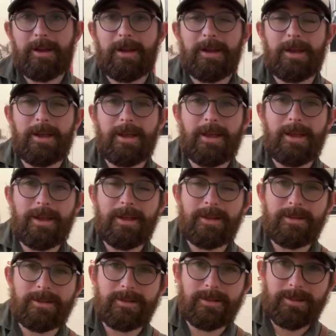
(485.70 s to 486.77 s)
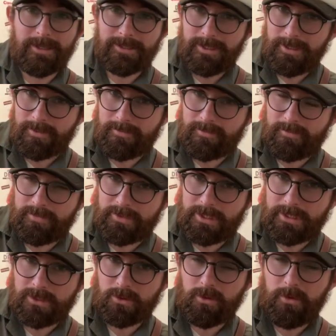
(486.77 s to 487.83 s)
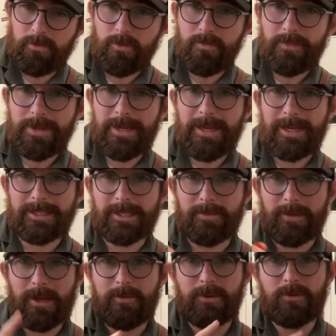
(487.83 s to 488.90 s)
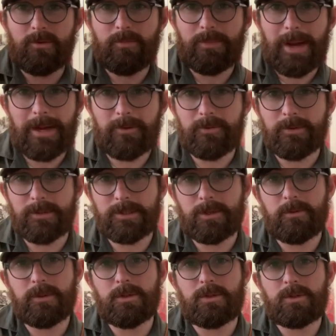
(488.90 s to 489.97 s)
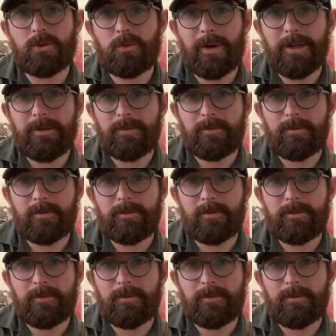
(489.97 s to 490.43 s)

And that's it. That's all of them, except now we do them backwards. So we do 2, 1,